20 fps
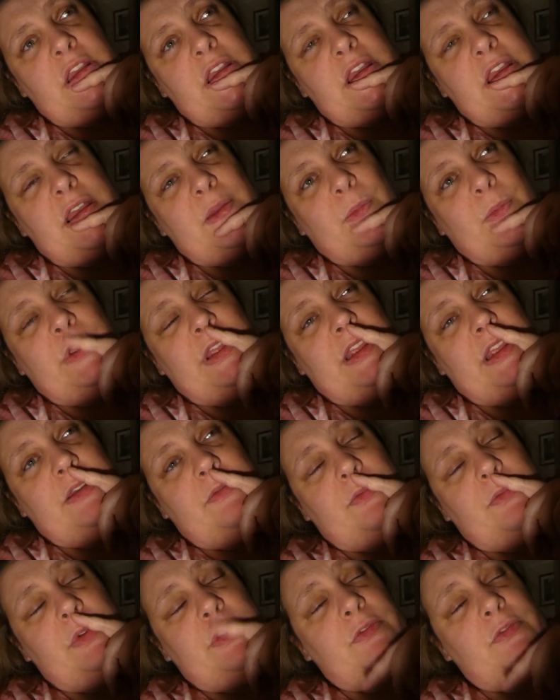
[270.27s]

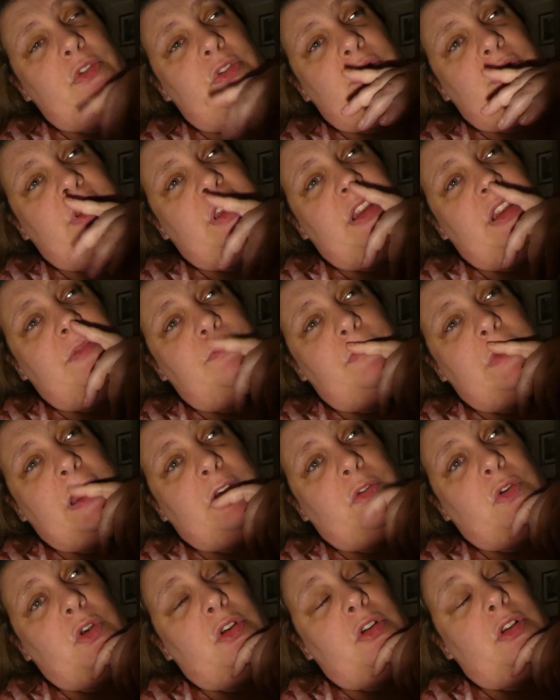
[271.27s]
We haven't got any
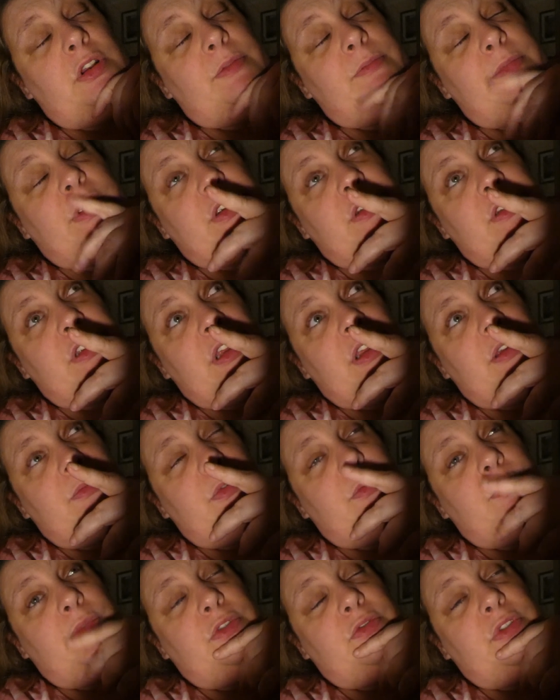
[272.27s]
alcohol in because I
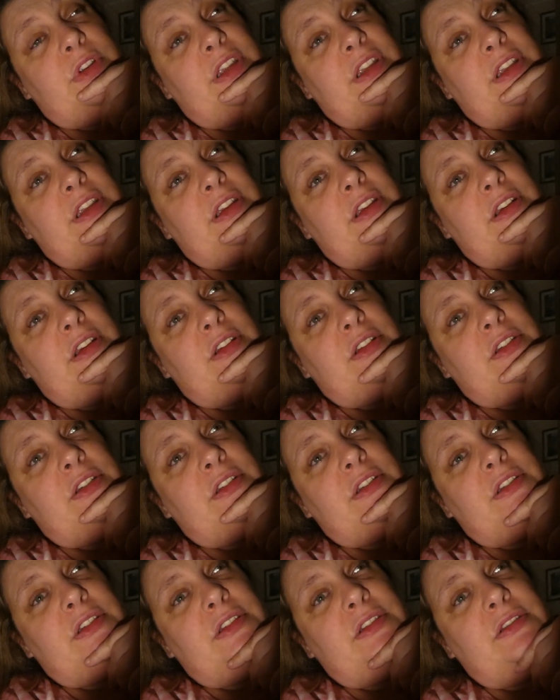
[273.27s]
won't be drinking,
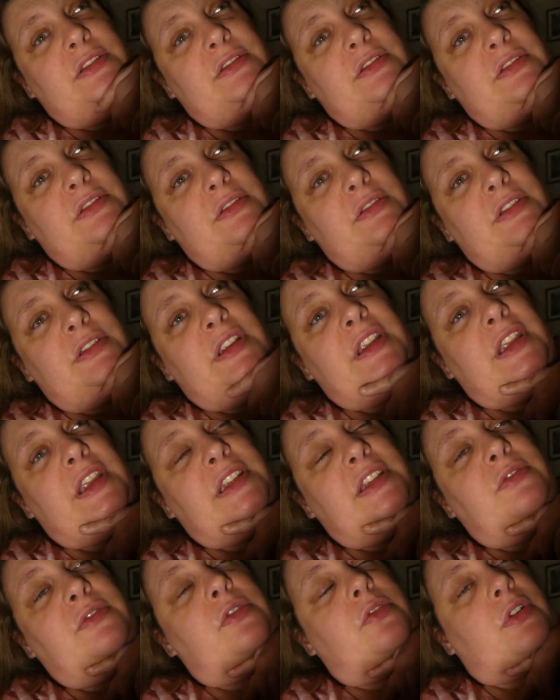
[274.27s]
because in
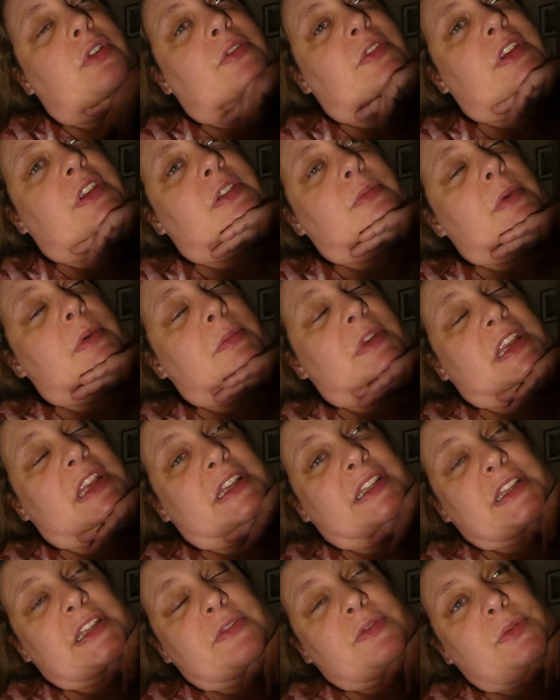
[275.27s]
case I have to drive down to Mum and
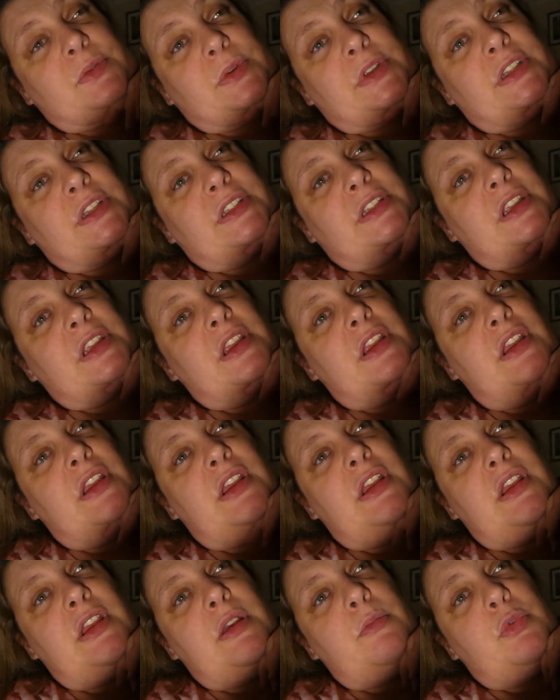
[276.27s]
Dad's afterwards.
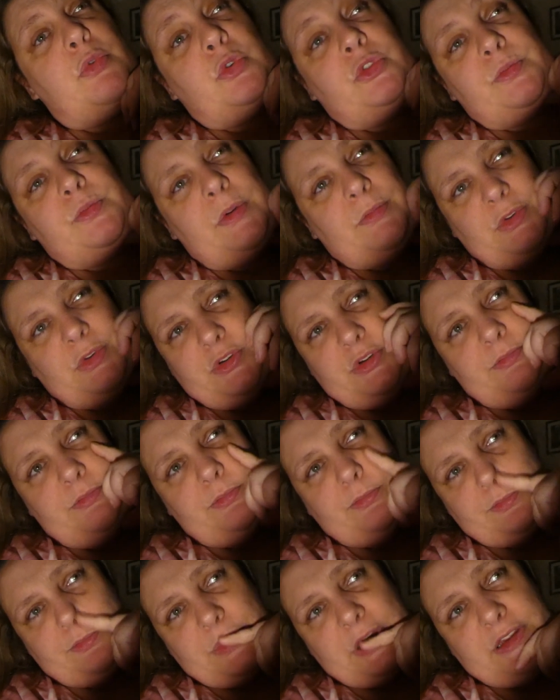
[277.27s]
Paul's mum usually
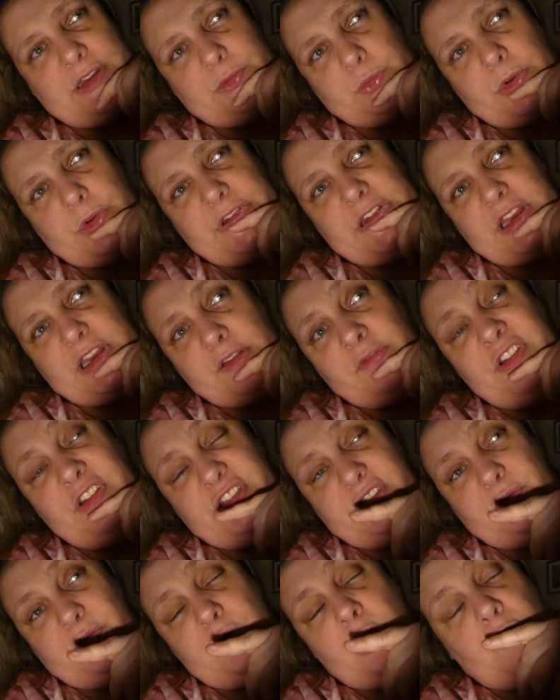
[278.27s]
buys wine. If
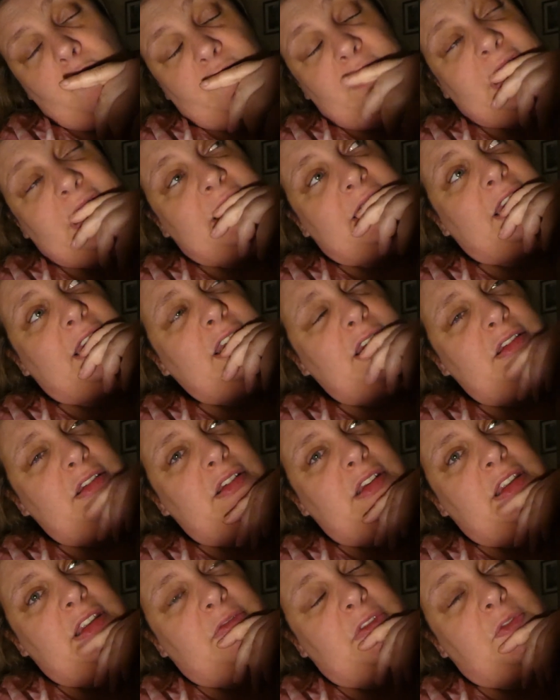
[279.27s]
it's not raining,
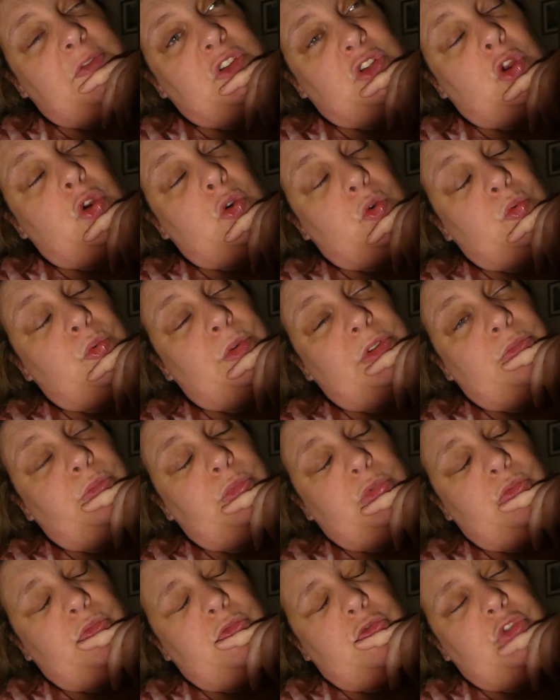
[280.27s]
even if it's cold, we'll
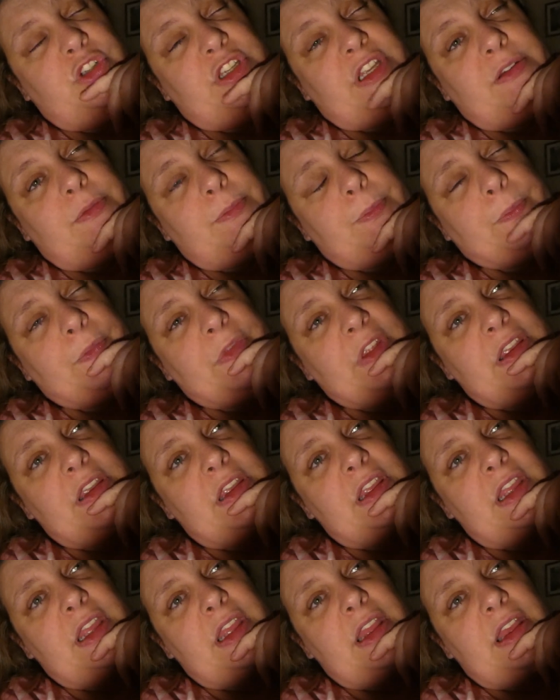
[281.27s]
walk down.
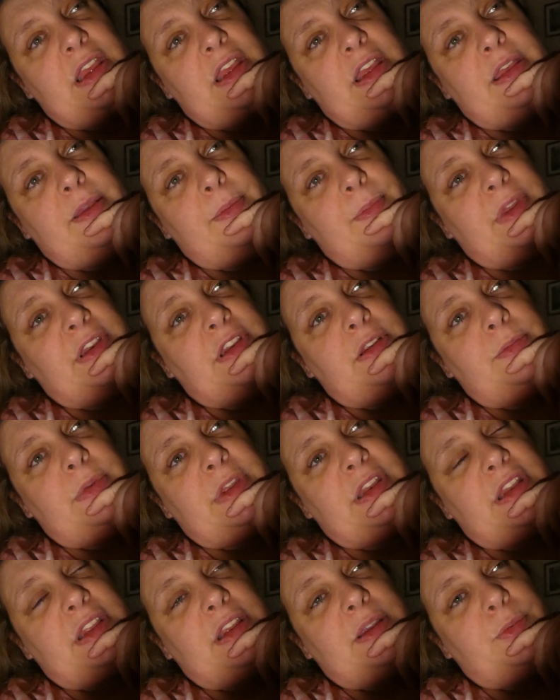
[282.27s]
I don't
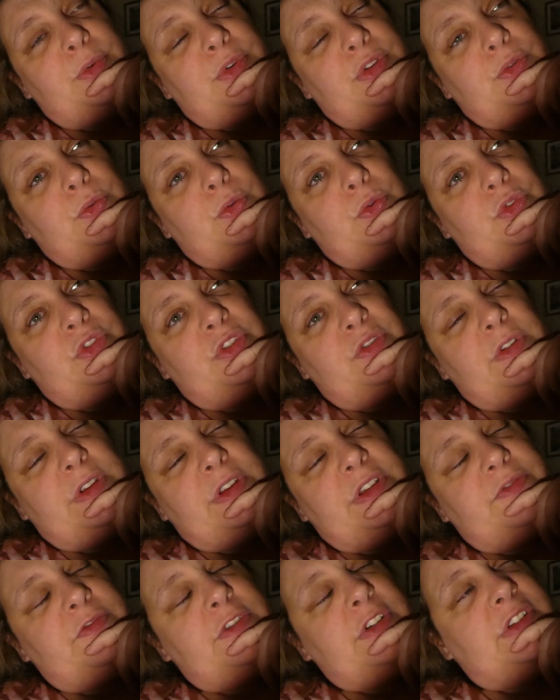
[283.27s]
mind that. Brisk walks
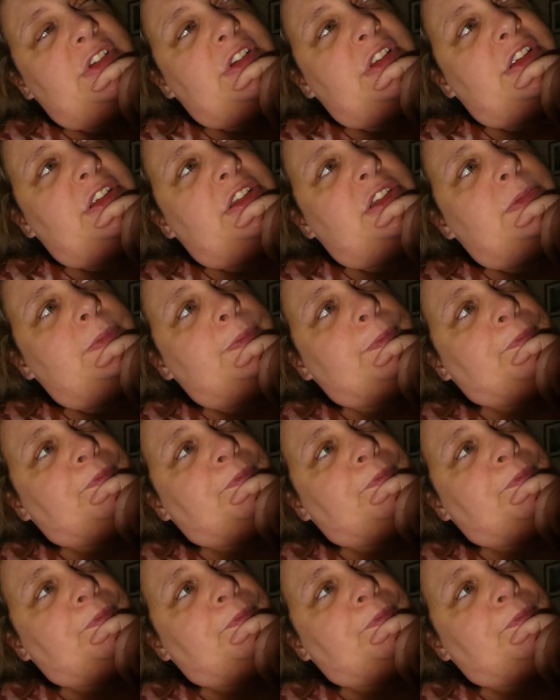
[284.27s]
are rather nice.